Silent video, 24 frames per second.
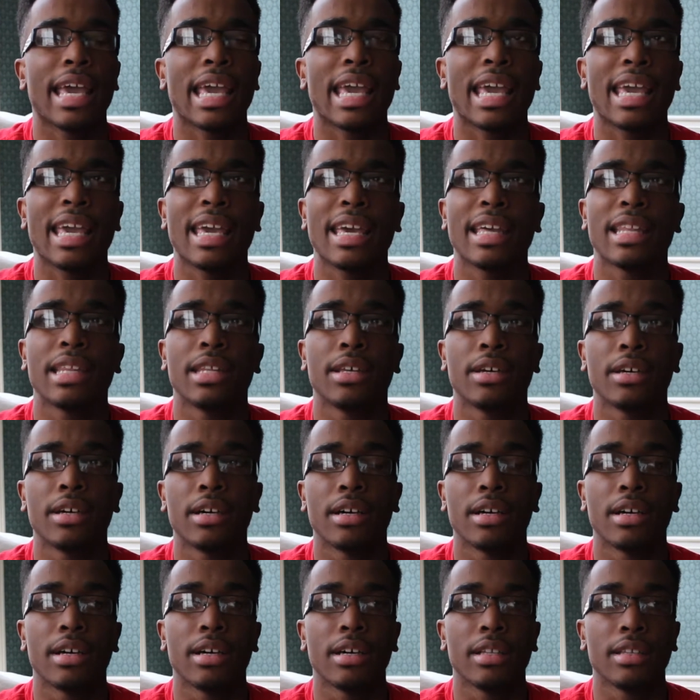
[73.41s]
and the
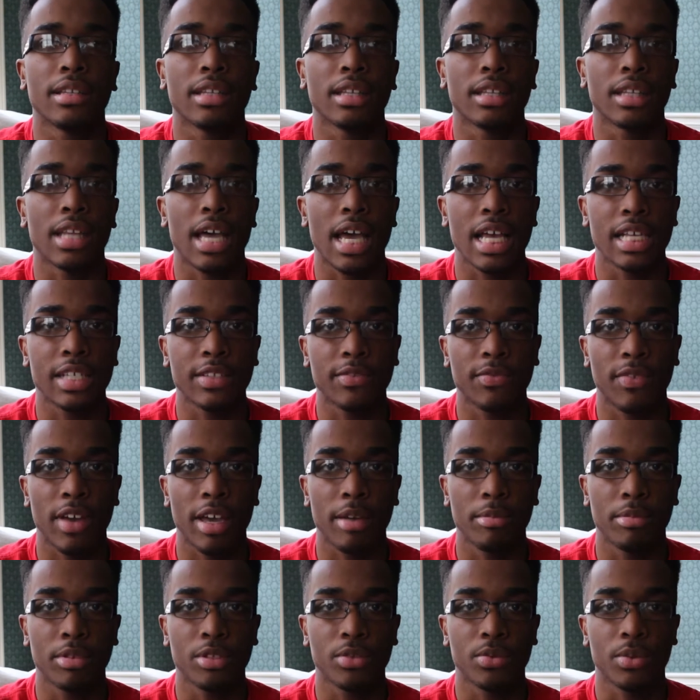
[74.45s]
last
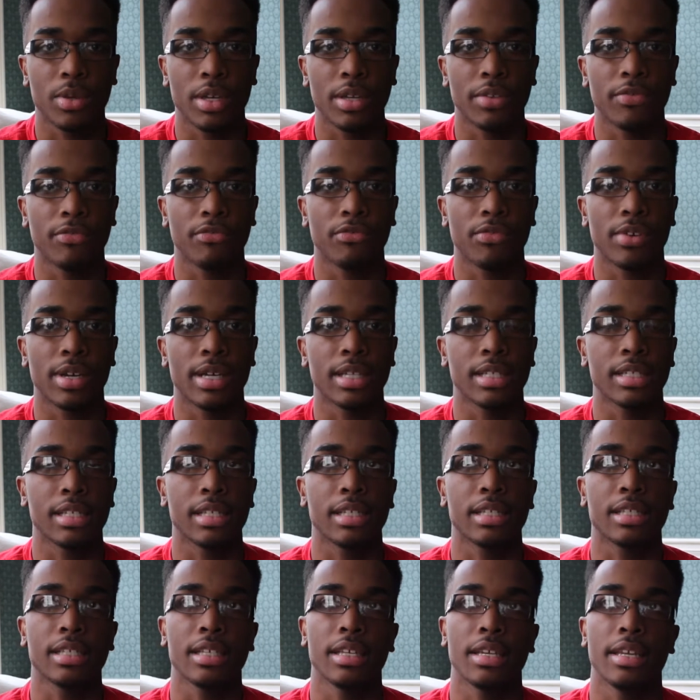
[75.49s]
fight between
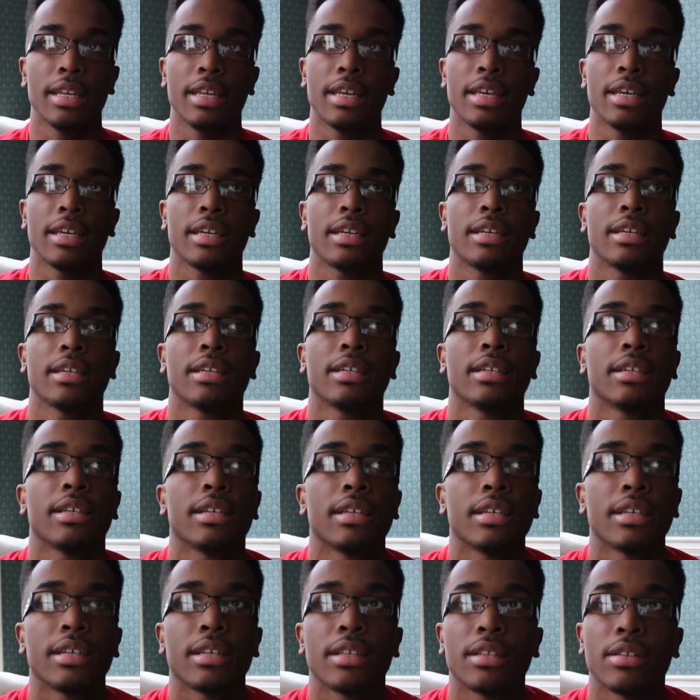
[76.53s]
Francis and Nick.
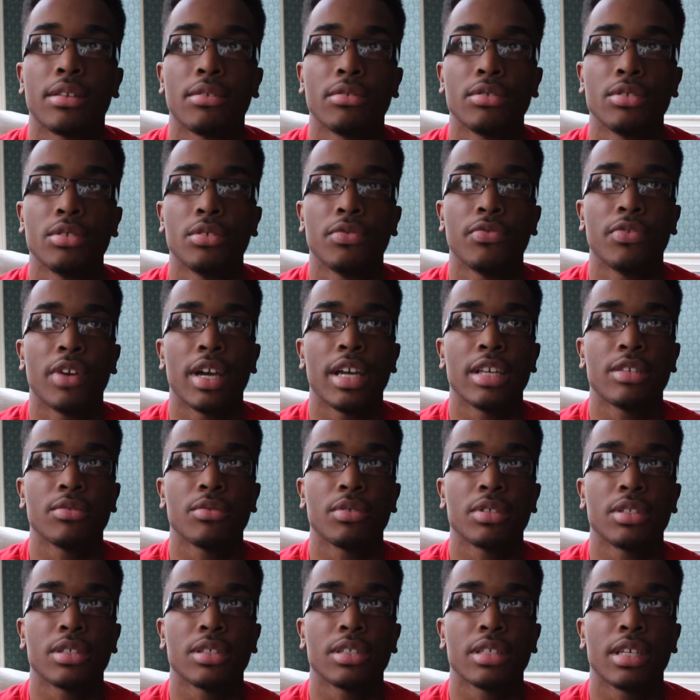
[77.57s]
Those two fights
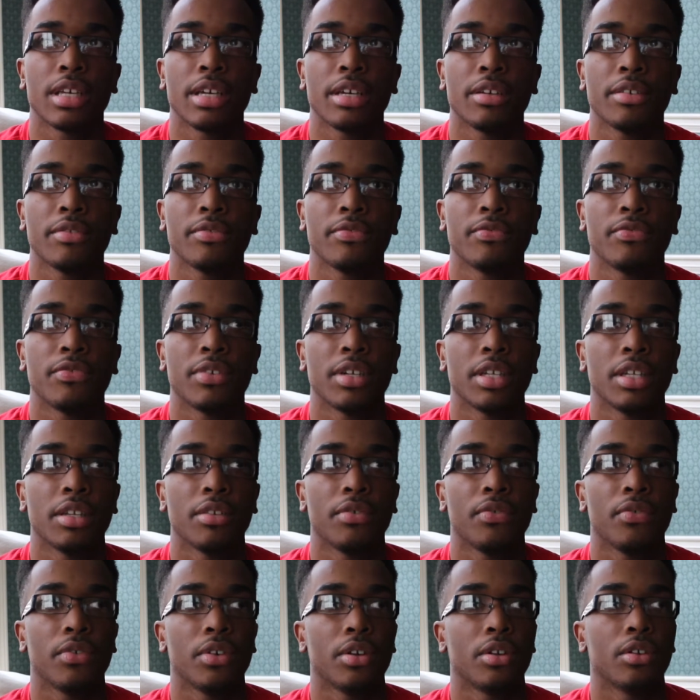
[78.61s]
were just like fun to
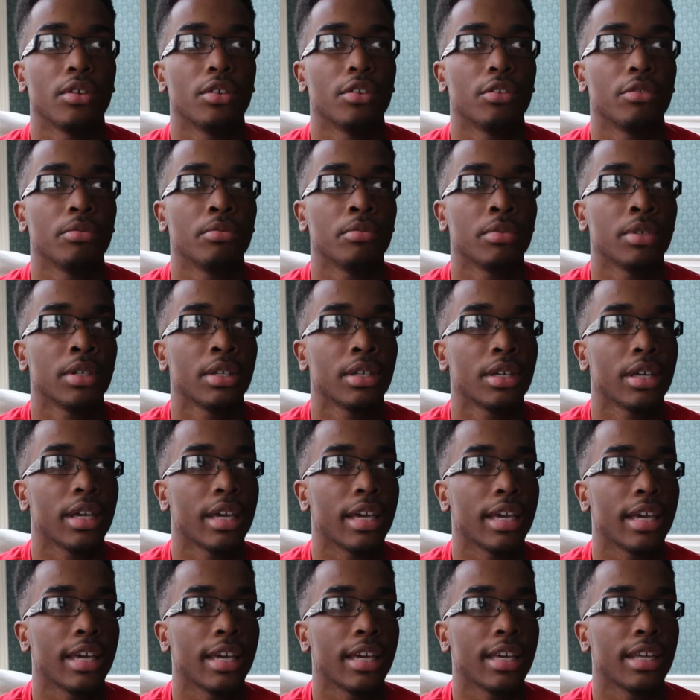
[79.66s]
film,
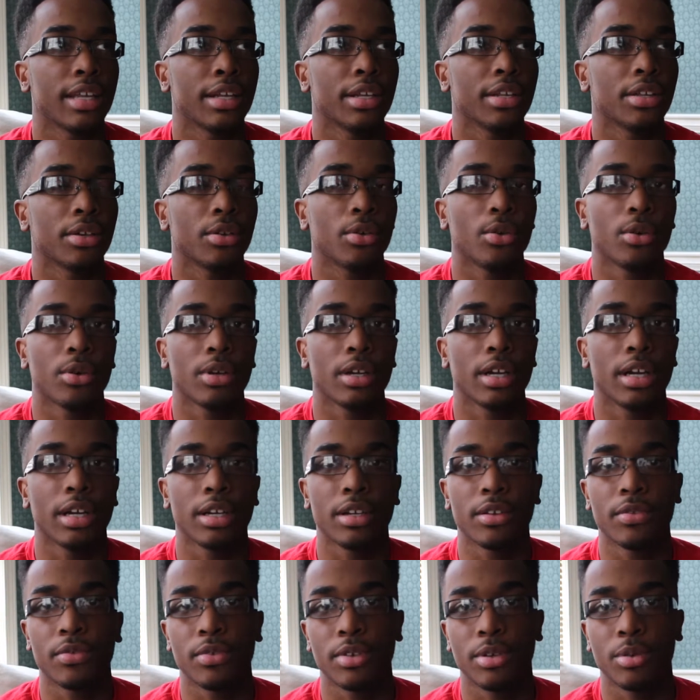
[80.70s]
and the
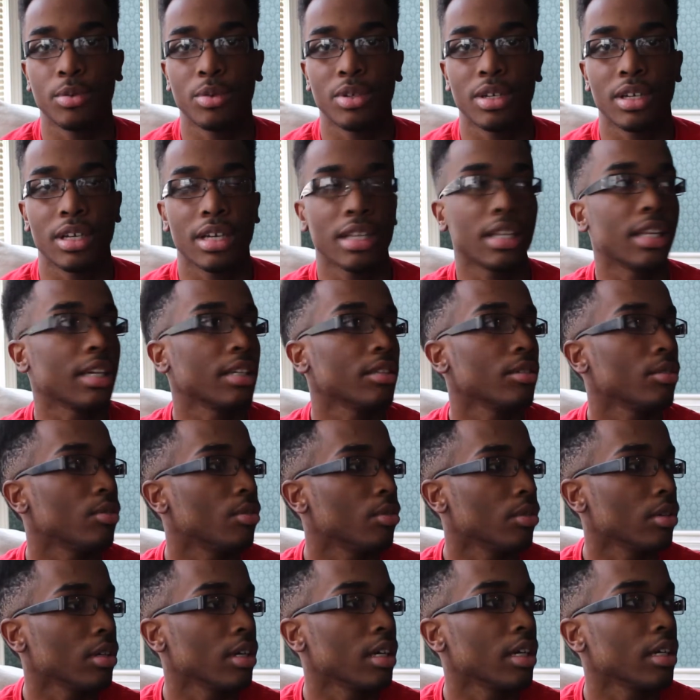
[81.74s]
choreography. I like the
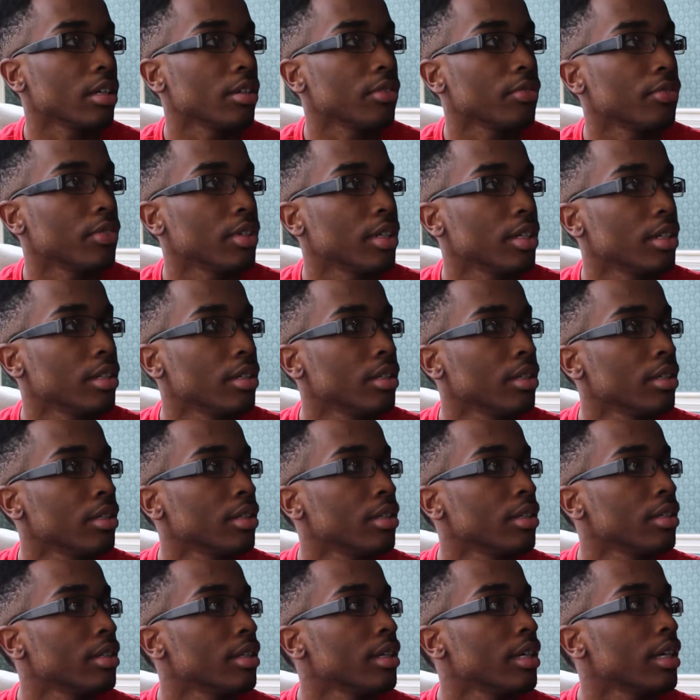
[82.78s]
choreography.
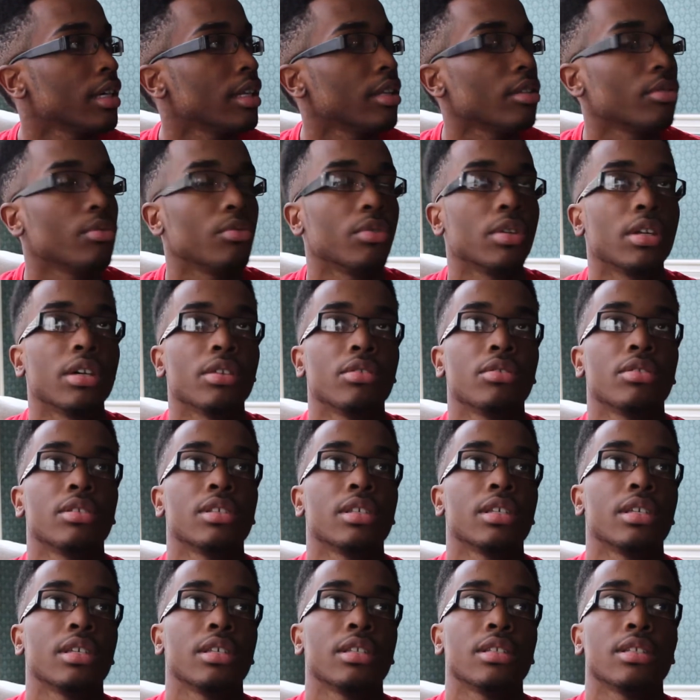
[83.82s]
And then what other
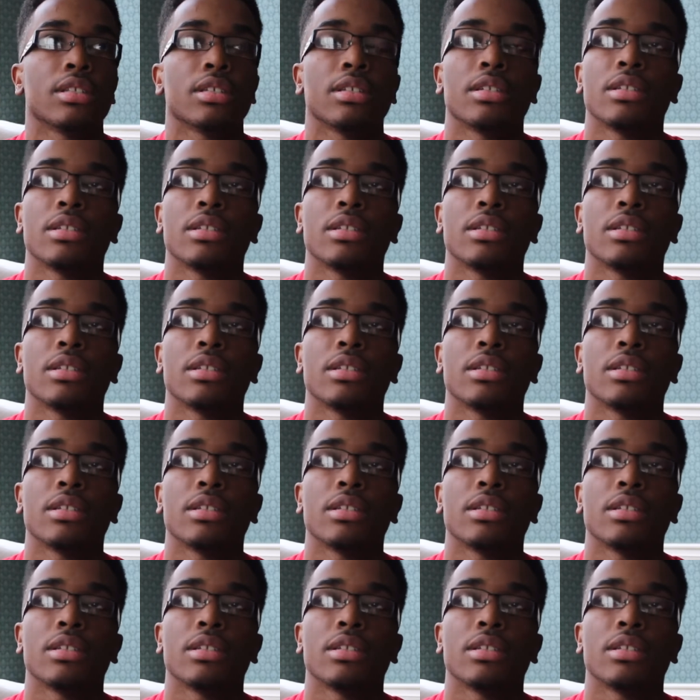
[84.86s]
scenes?